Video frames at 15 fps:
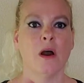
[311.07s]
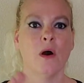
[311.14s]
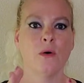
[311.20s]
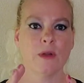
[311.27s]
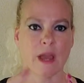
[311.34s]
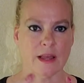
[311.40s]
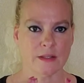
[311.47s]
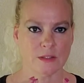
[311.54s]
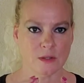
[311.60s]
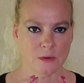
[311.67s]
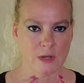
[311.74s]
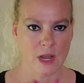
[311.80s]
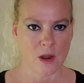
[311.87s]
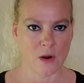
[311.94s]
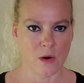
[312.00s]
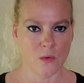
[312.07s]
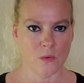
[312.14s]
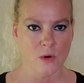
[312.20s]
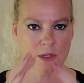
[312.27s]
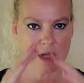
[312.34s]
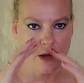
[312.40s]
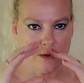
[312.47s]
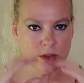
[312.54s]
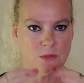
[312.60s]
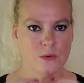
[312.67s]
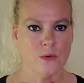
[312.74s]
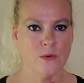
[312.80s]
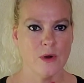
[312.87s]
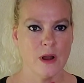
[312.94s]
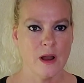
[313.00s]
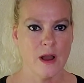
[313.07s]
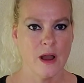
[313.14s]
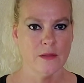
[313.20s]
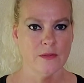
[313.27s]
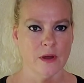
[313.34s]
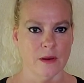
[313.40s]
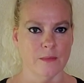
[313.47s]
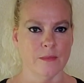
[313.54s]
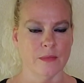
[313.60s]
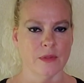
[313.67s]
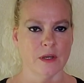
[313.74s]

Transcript: Okay, so now we're down to the,